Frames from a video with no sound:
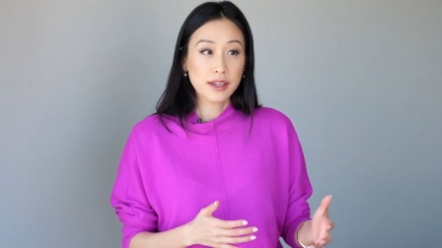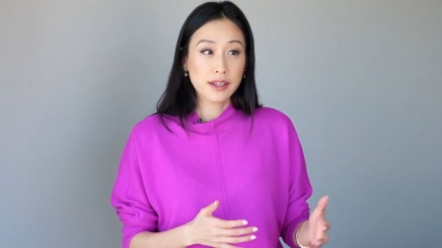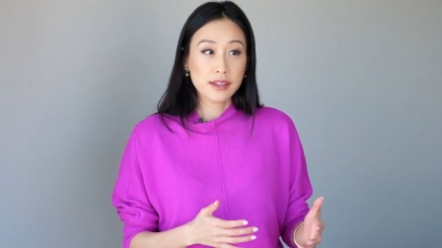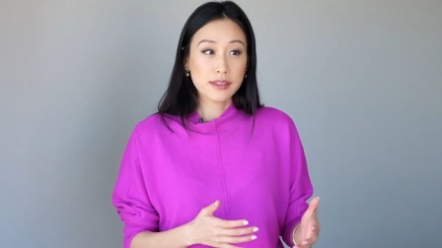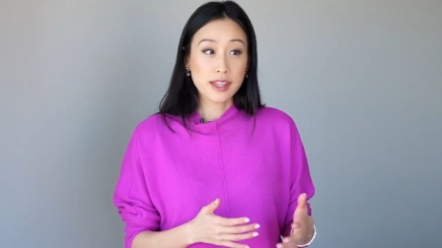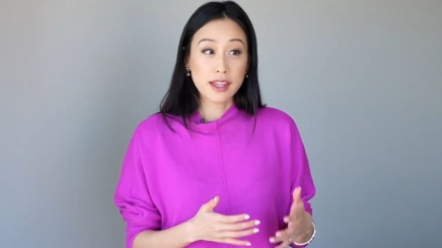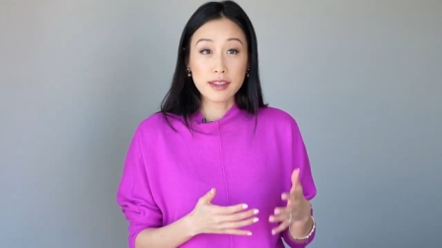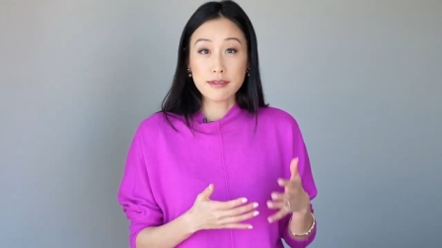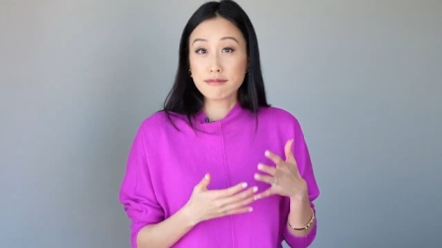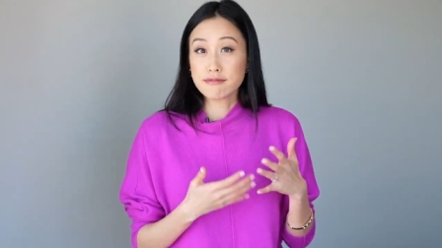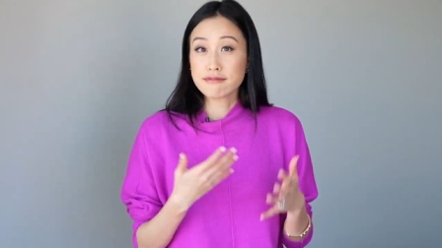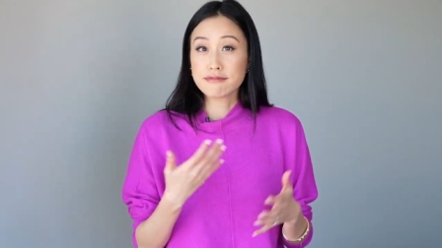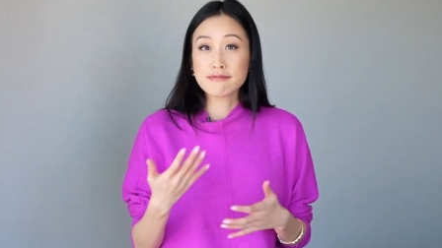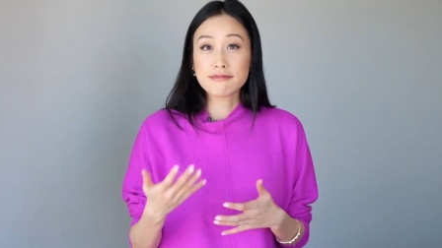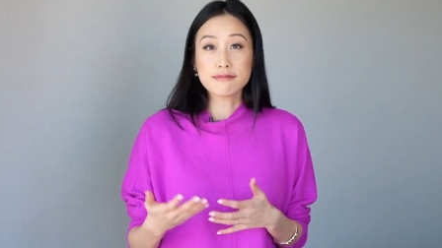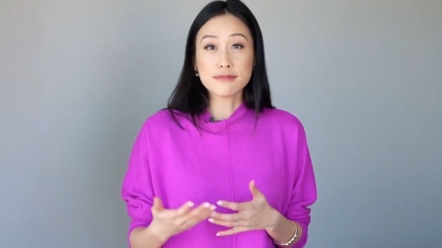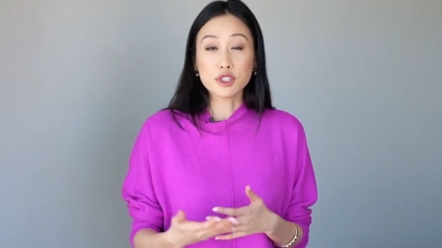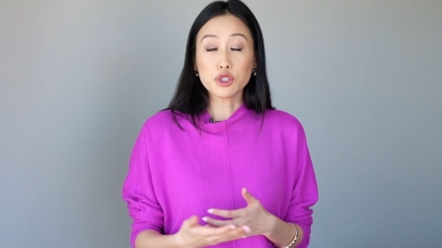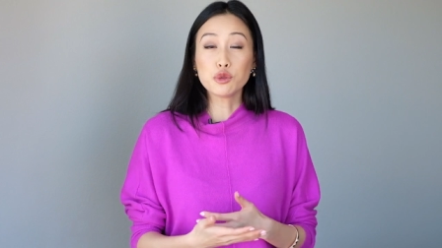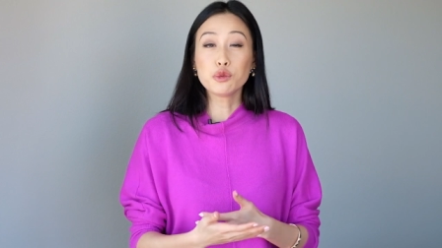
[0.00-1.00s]
then
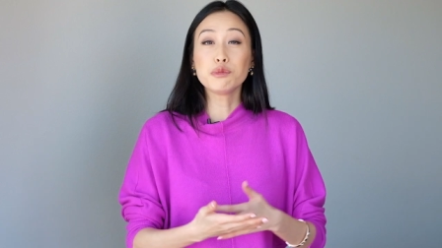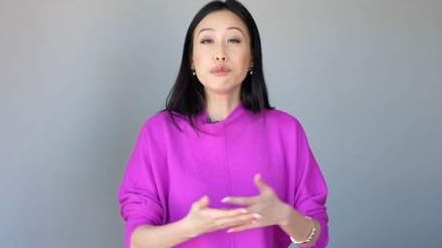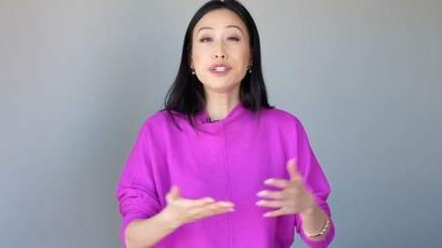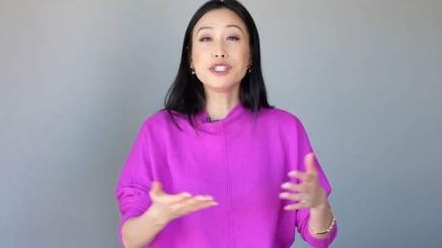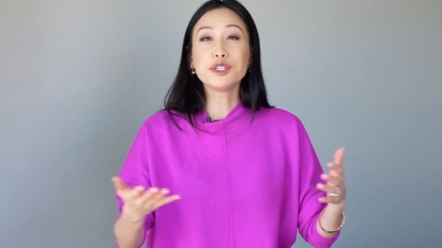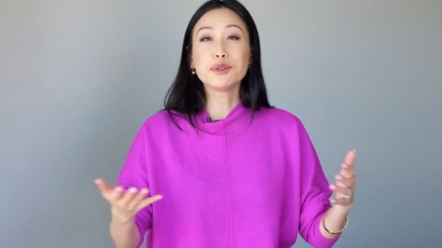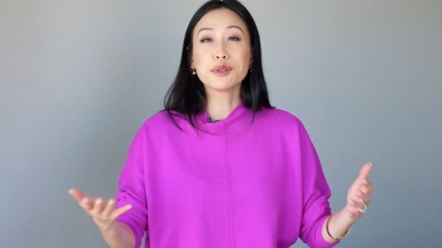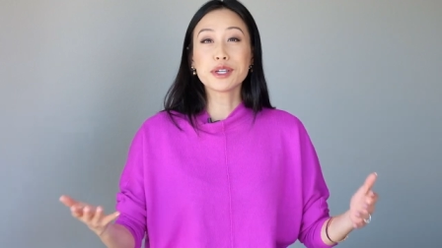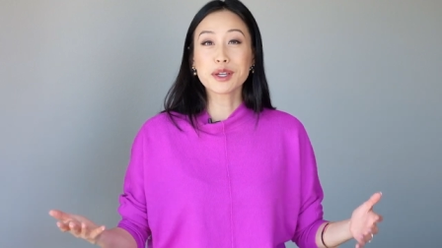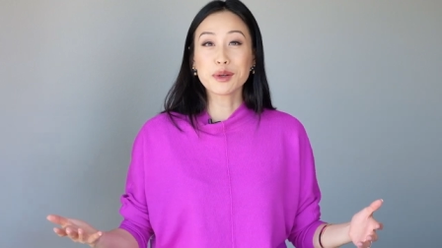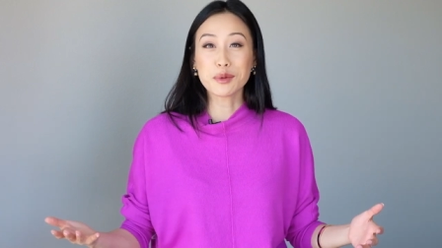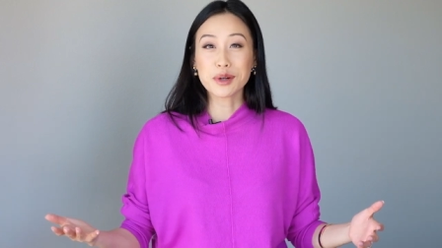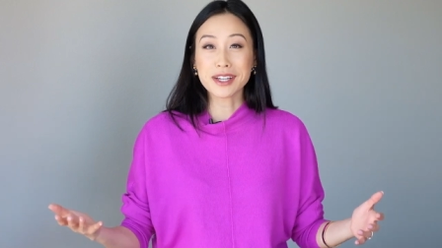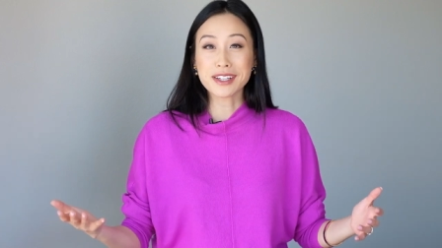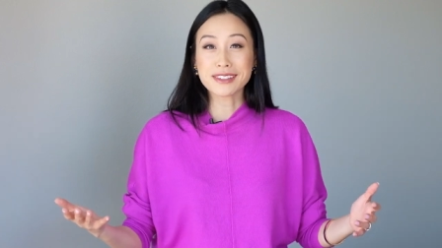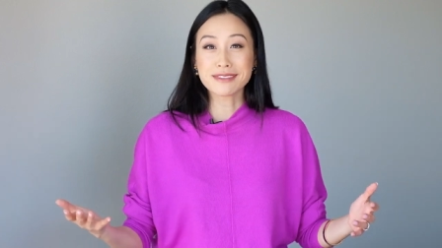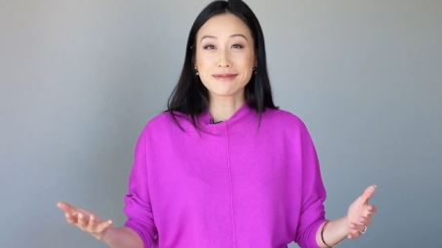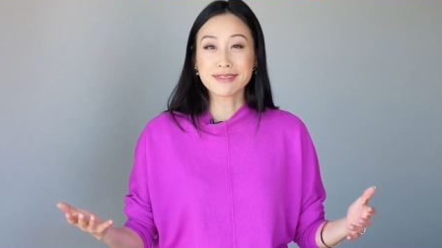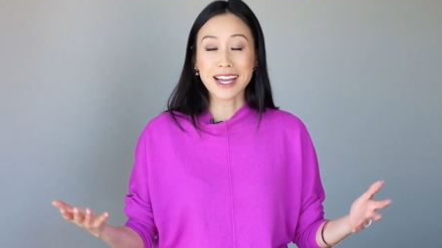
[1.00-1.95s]
you would be doing what